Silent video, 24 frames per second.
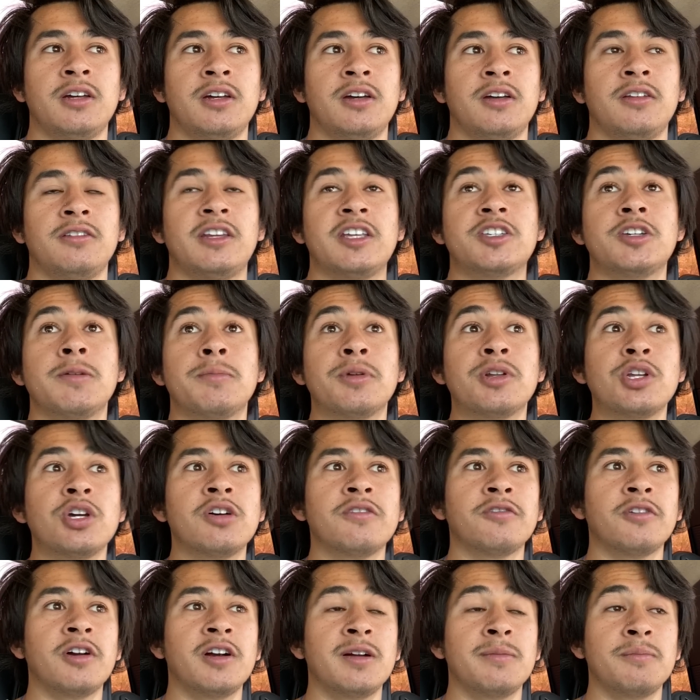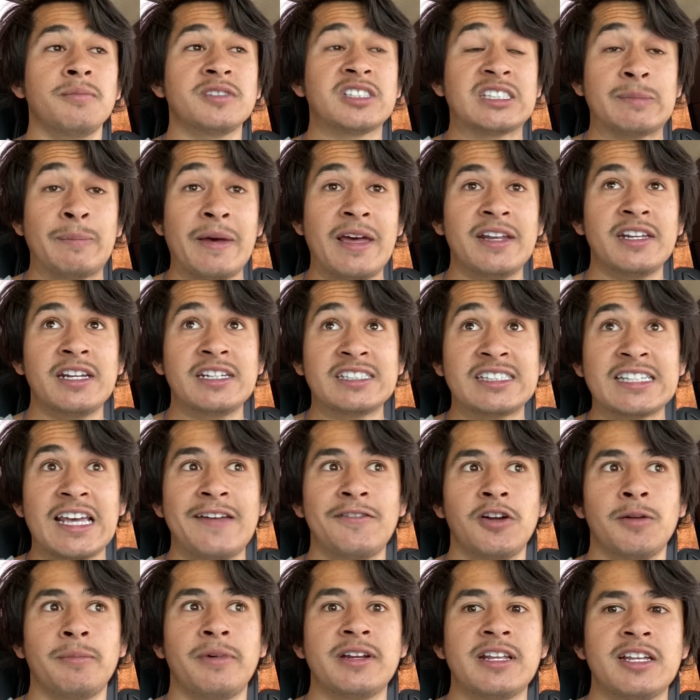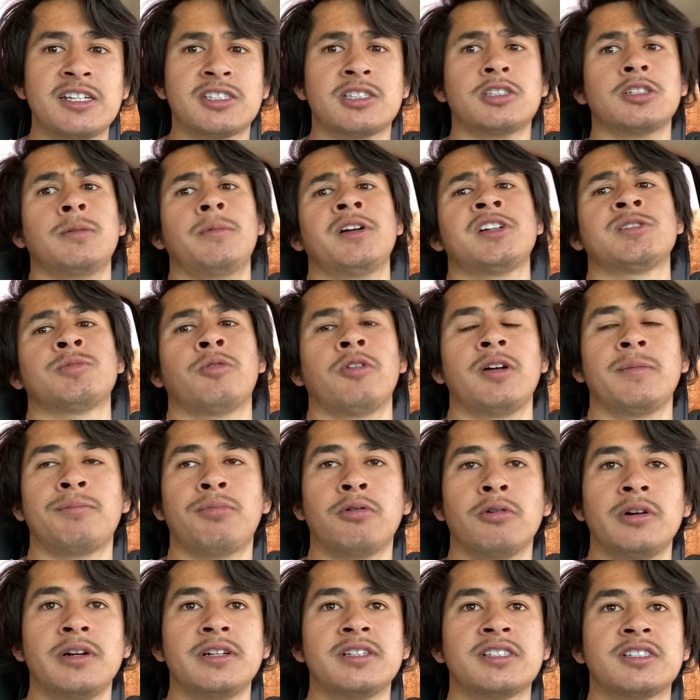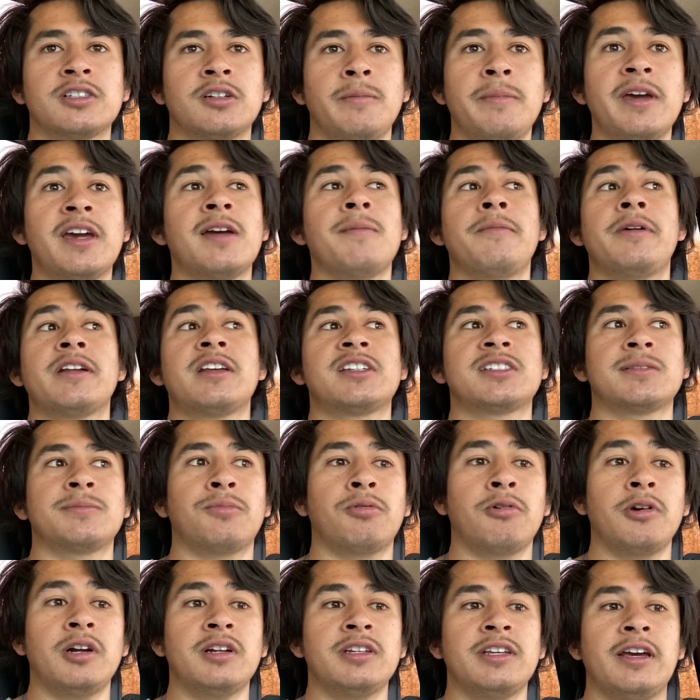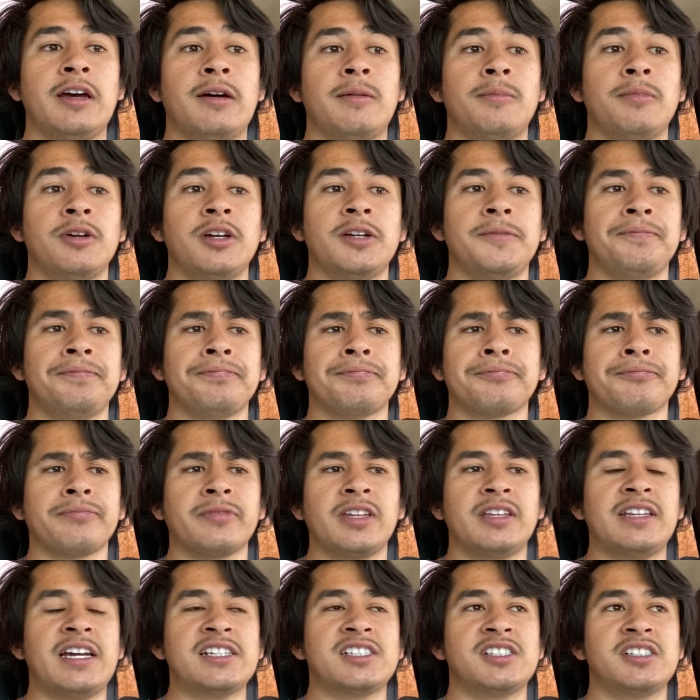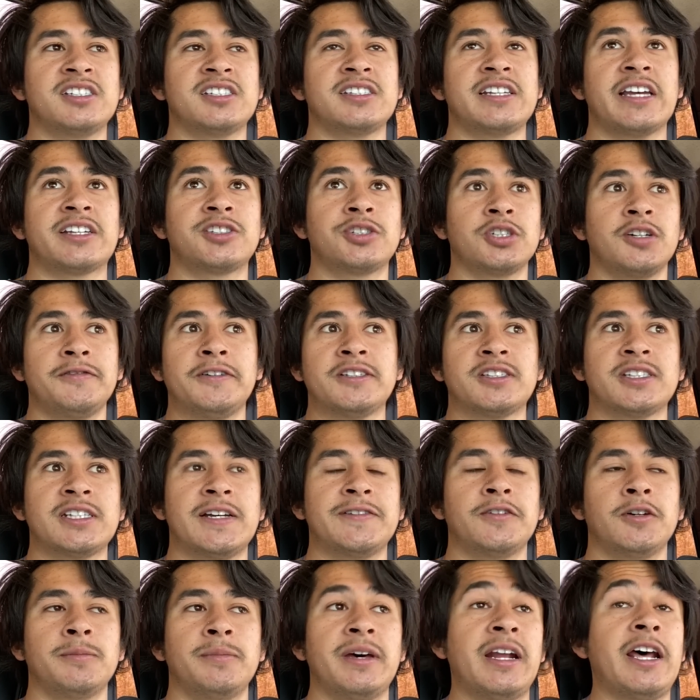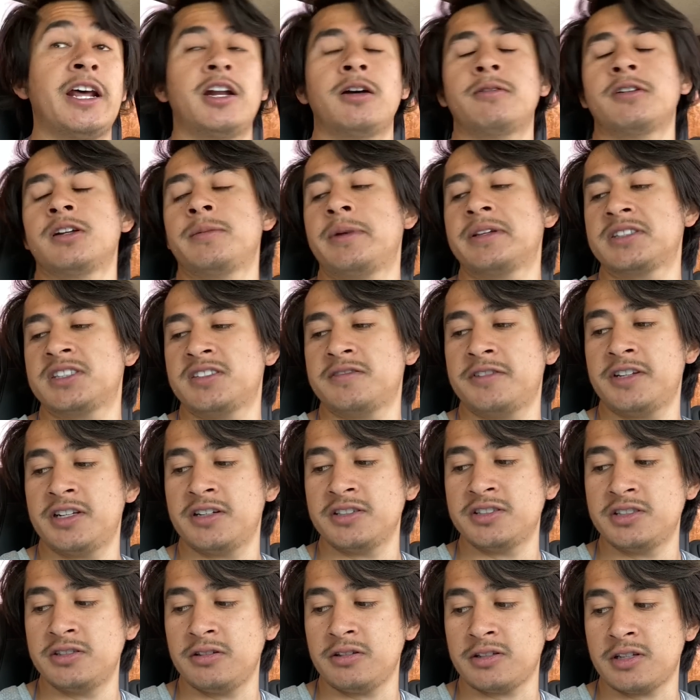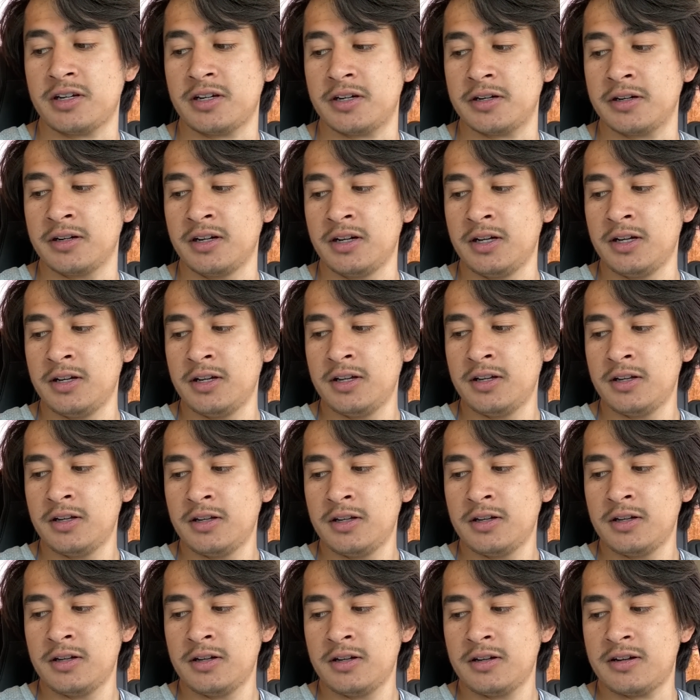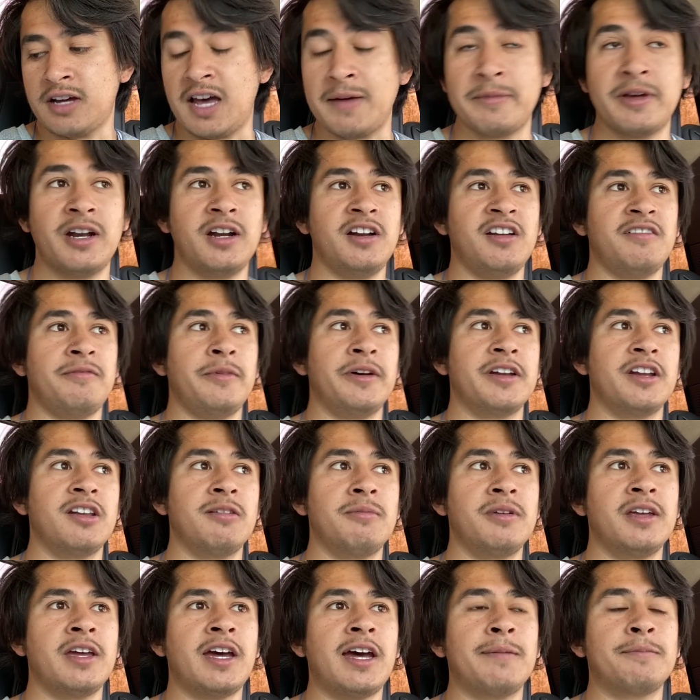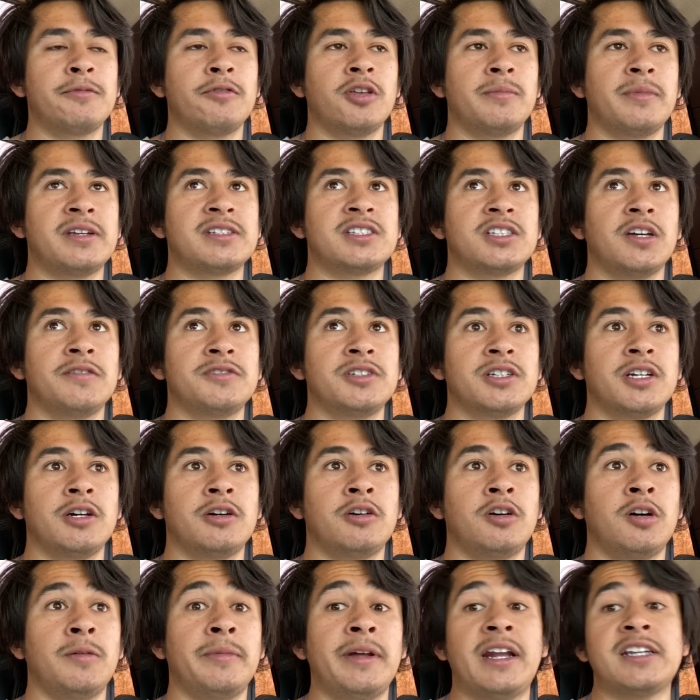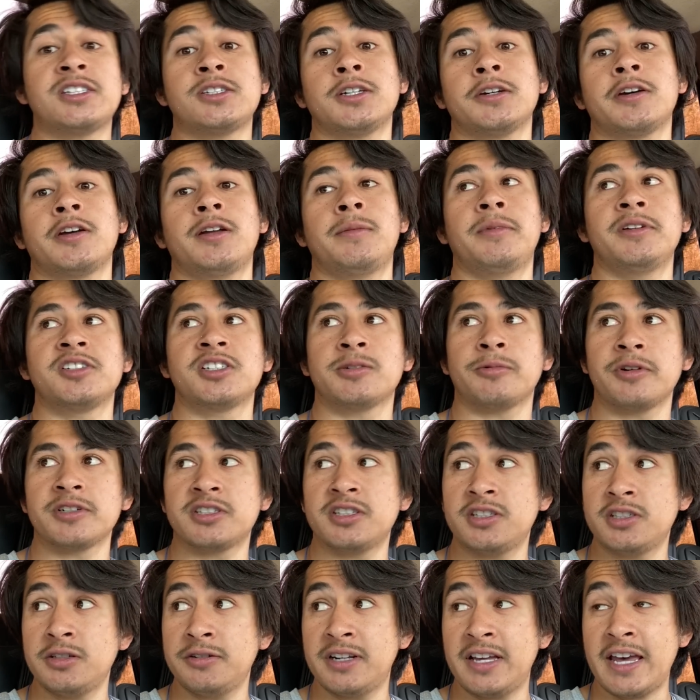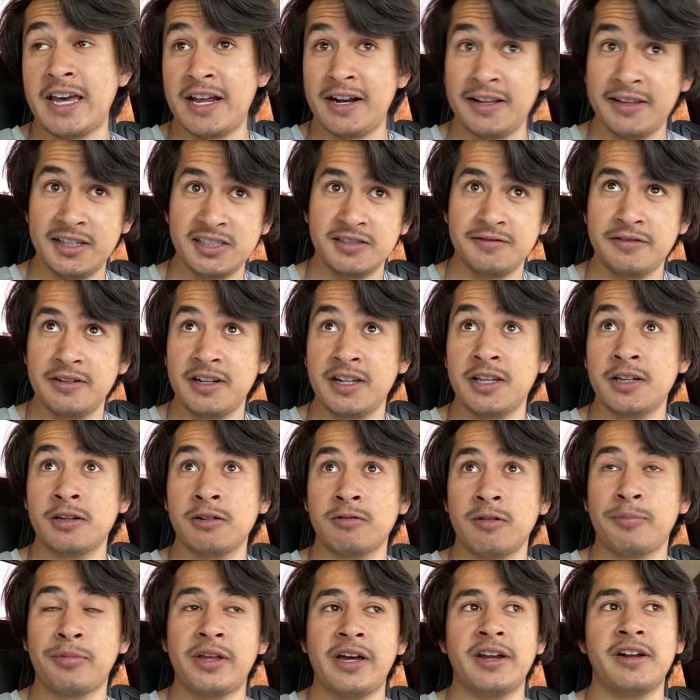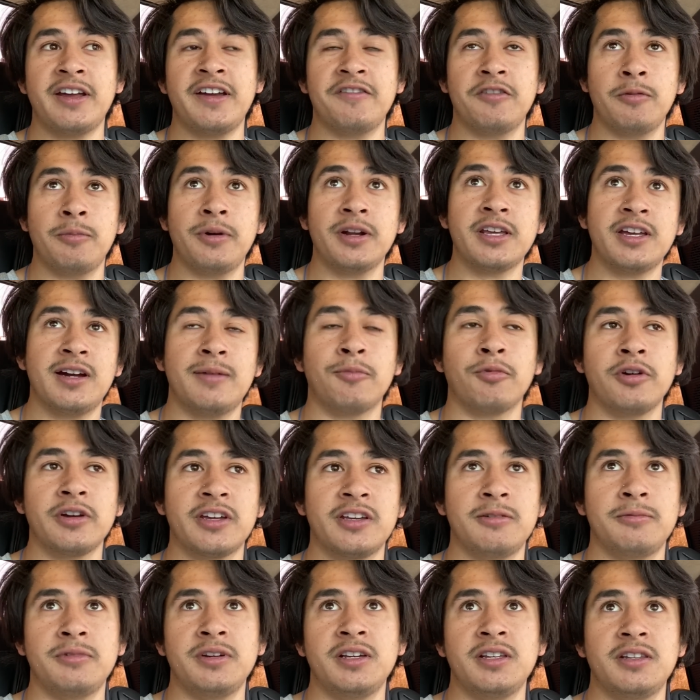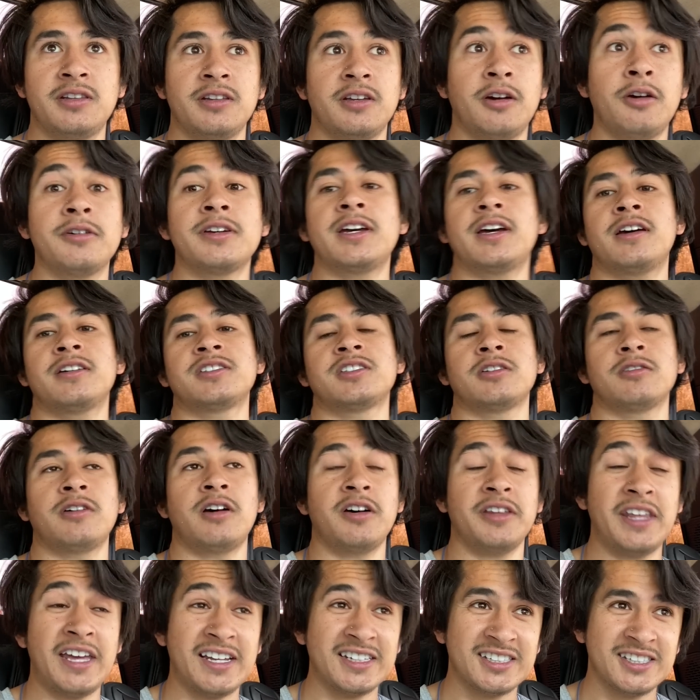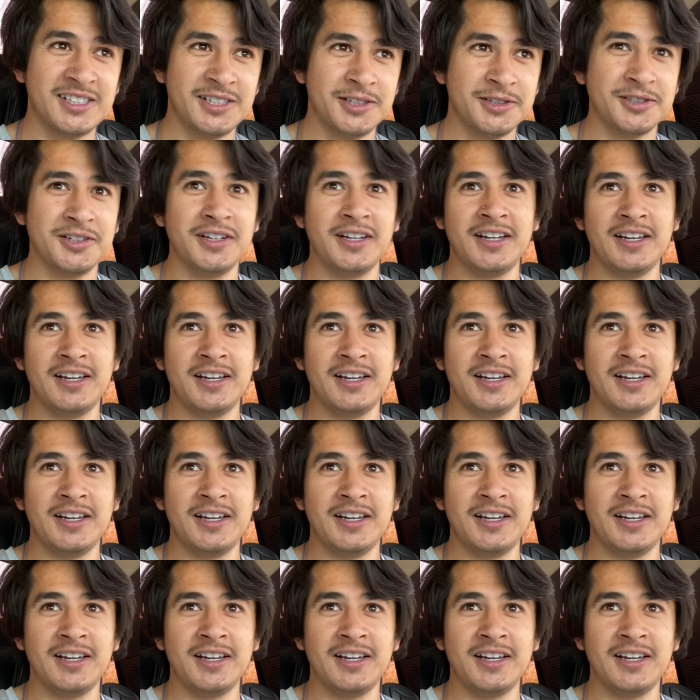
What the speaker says: that you maneuver and spend and save your money is so much more important. So making money is important, yeah, but that's just like surface level. But I don't want to make this video too long. I made enough money to be happy with myself to go home. I still got a bunch of work to do to edit this video, reply to everybody I'm working with. Oh yeah, so all that too.